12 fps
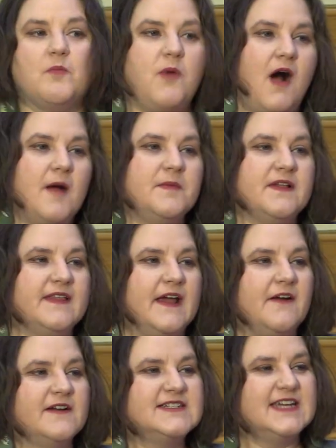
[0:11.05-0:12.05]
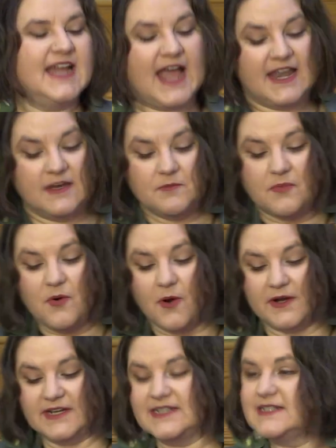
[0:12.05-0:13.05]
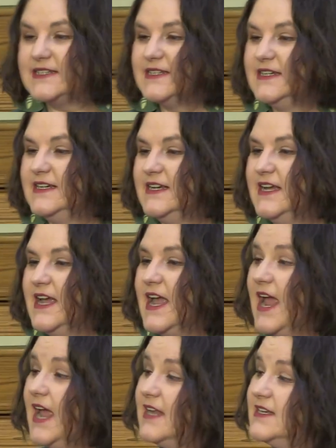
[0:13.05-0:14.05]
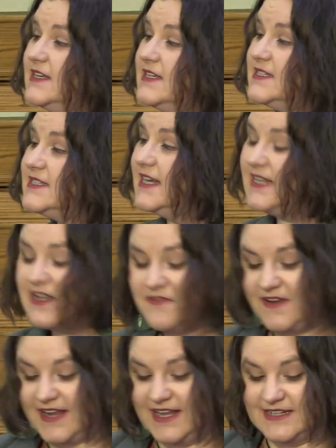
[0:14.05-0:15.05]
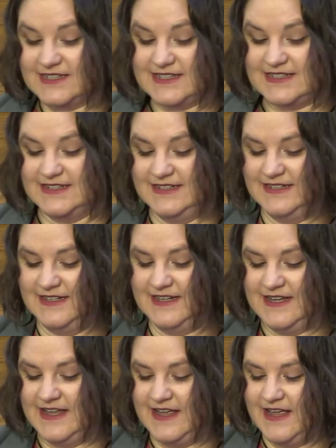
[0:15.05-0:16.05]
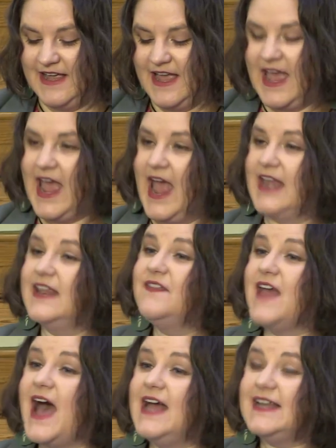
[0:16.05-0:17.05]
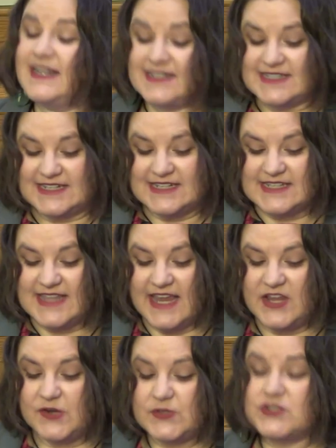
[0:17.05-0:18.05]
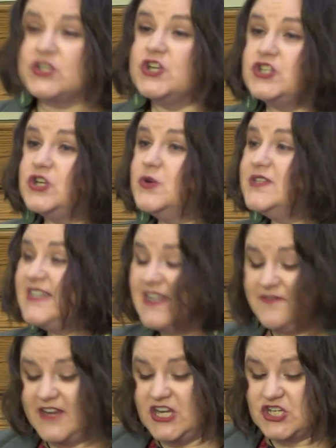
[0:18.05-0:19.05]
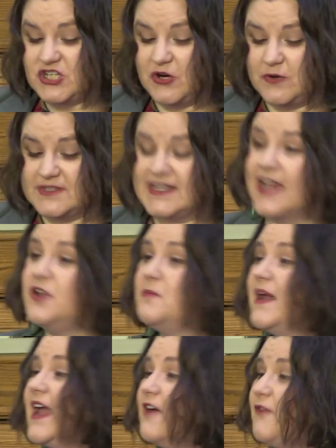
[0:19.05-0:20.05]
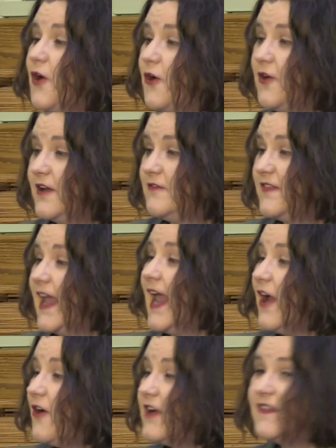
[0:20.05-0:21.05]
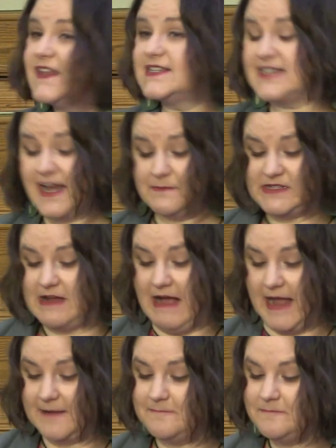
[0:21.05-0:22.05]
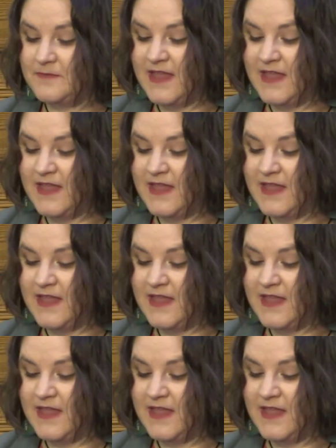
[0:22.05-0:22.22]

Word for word: popularity and importance and significance. And in that instance, they used two TV shows that you may have heard of. They aired at the same time,